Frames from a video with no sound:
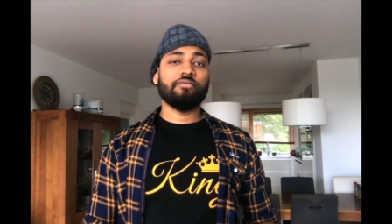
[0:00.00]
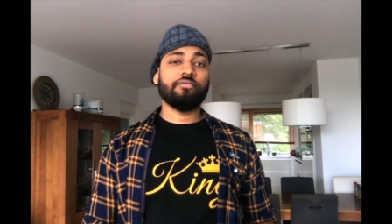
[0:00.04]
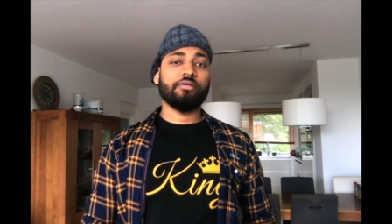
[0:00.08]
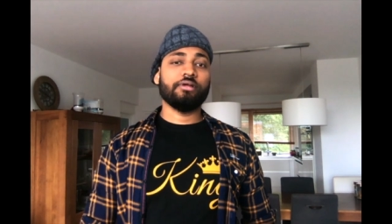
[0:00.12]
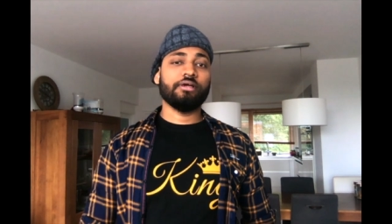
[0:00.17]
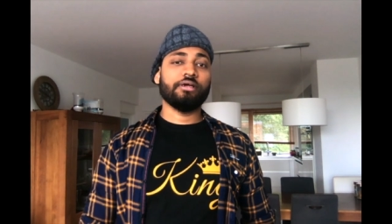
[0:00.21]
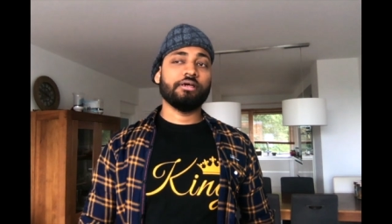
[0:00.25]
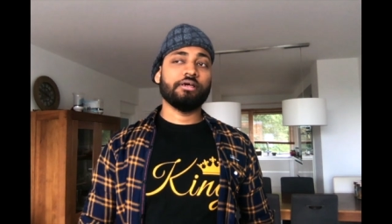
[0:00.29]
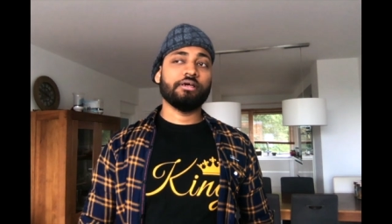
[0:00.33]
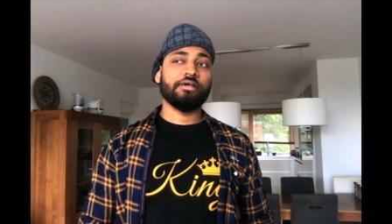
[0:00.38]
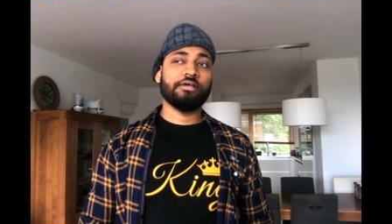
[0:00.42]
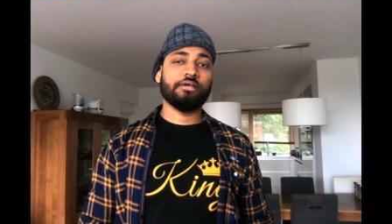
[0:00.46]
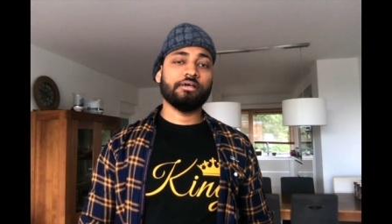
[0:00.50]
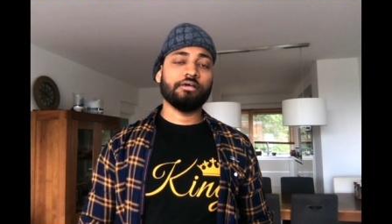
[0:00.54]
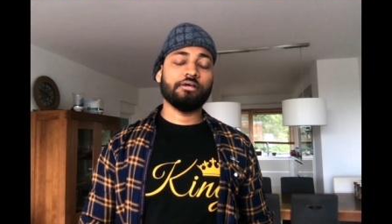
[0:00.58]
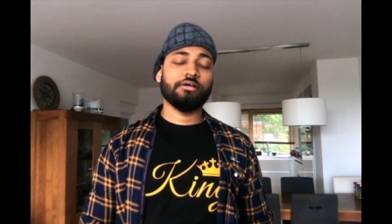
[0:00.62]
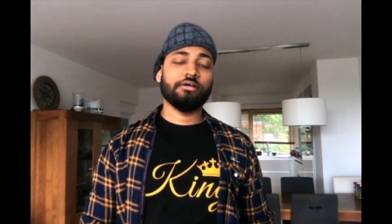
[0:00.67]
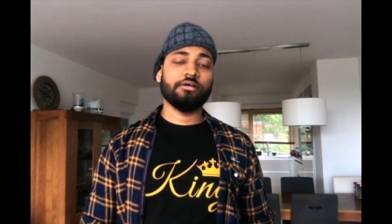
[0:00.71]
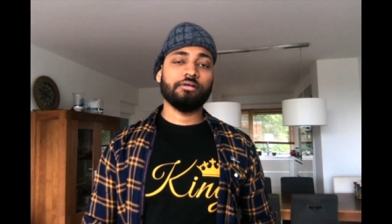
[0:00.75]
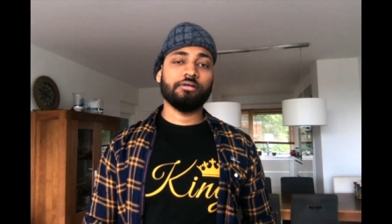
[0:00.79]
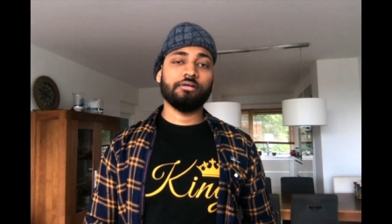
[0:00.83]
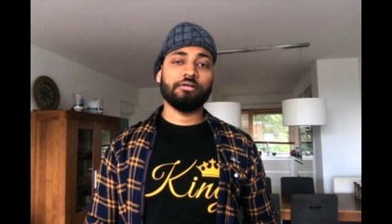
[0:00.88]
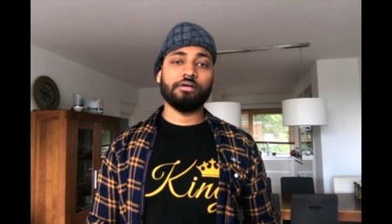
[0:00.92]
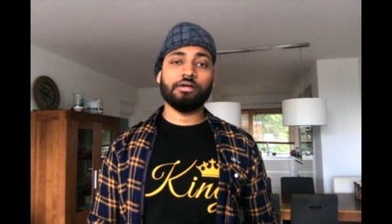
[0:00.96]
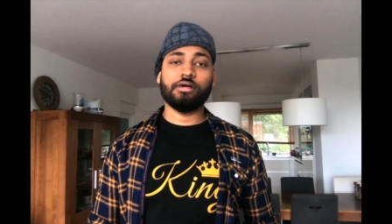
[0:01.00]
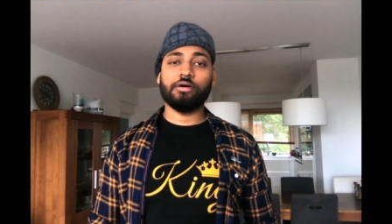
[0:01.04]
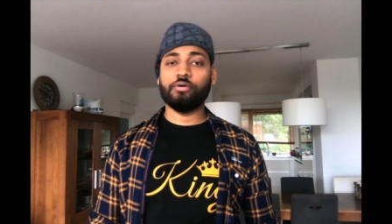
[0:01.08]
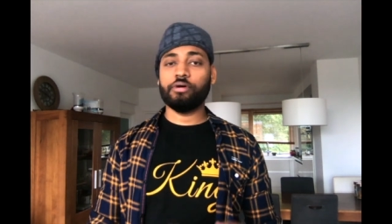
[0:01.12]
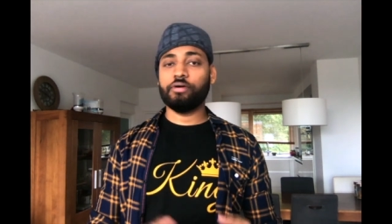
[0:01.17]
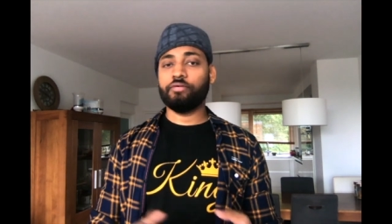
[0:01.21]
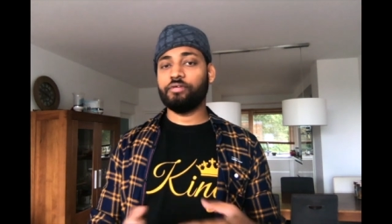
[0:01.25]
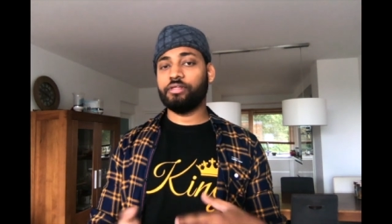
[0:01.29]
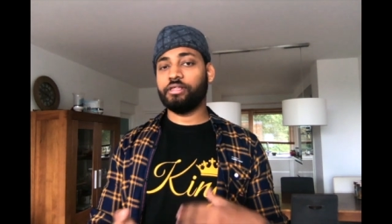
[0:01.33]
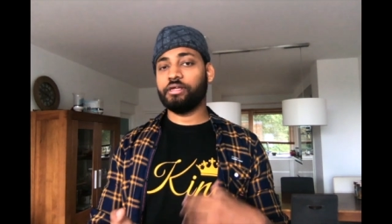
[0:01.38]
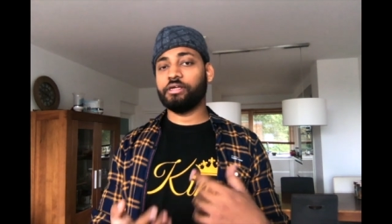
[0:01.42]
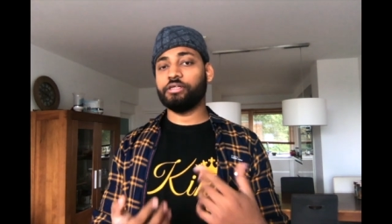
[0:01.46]
like now
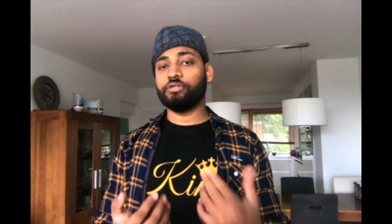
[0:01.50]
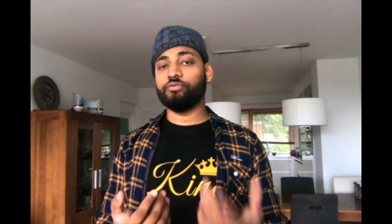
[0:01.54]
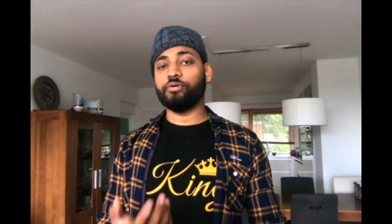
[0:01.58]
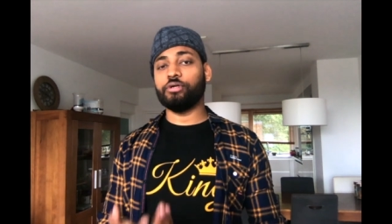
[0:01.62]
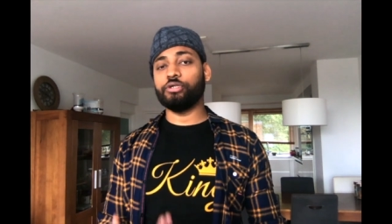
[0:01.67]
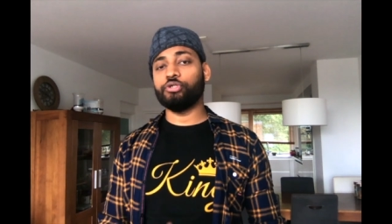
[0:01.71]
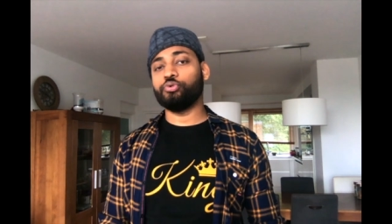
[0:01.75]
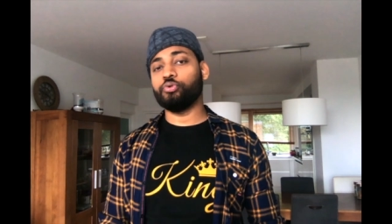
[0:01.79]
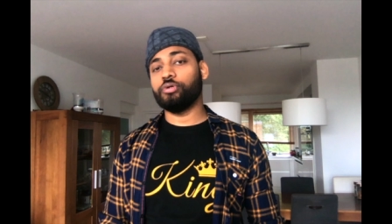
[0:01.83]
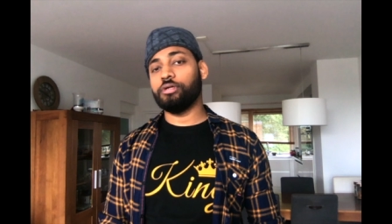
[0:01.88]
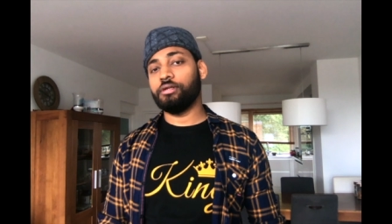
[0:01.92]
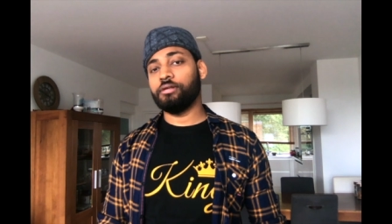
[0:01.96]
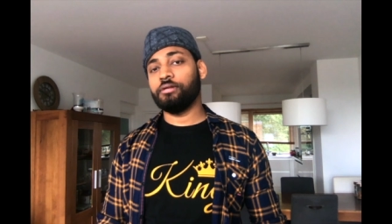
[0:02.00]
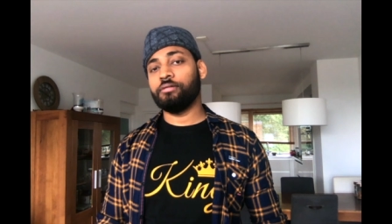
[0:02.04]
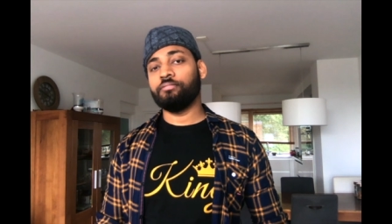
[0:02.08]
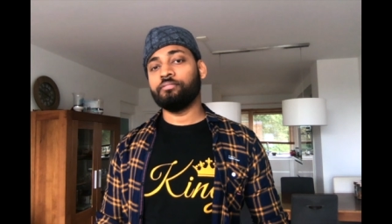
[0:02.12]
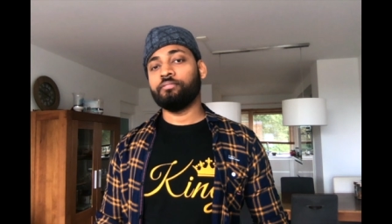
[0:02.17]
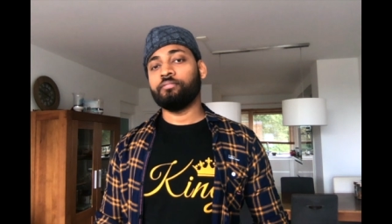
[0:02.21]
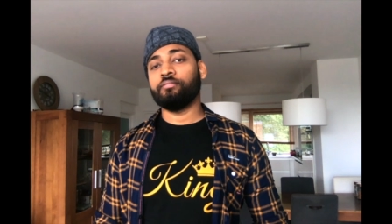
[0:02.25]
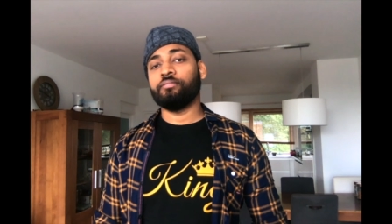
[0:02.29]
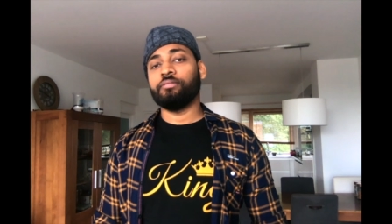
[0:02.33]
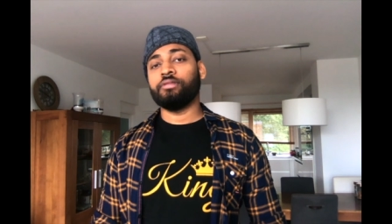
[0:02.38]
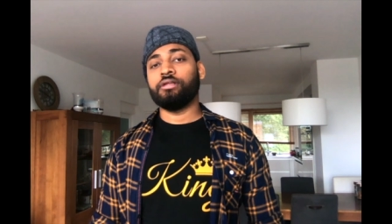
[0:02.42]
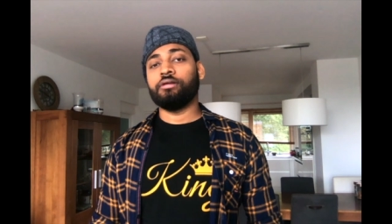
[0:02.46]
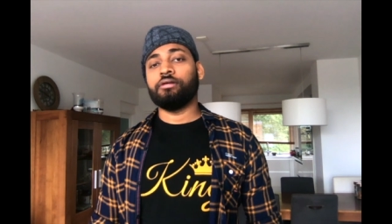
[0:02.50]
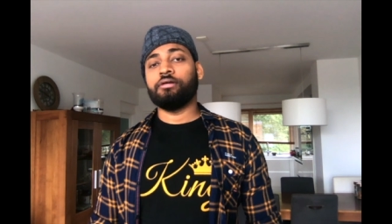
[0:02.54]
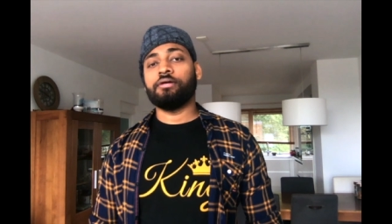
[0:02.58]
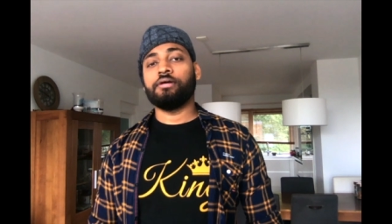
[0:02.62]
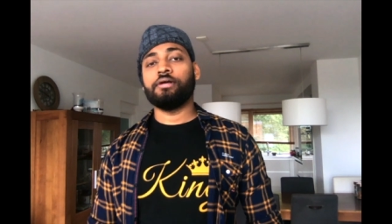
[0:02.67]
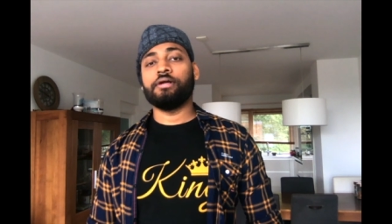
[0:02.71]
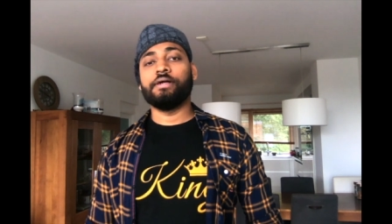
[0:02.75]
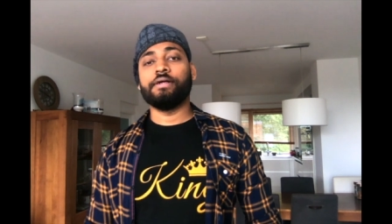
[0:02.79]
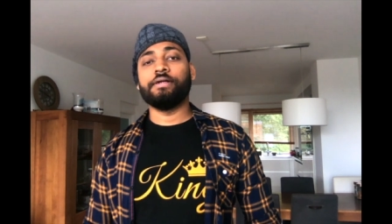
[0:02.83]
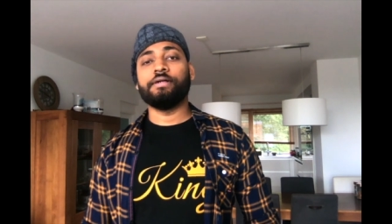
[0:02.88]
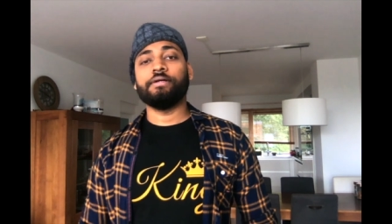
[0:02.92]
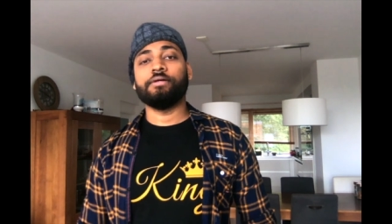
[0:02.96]
everything is virtual,
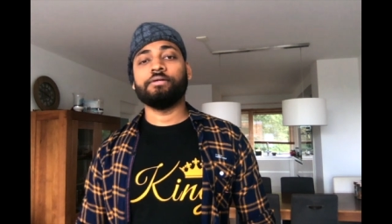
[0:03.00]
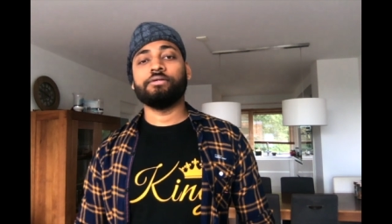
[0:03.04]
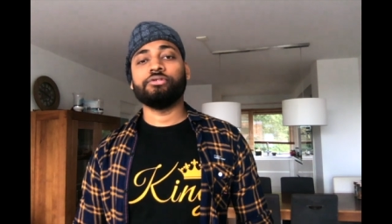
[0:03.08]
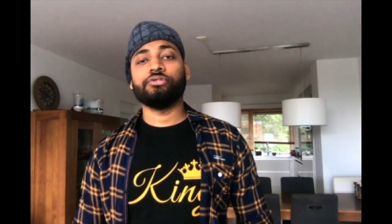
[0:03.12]
right?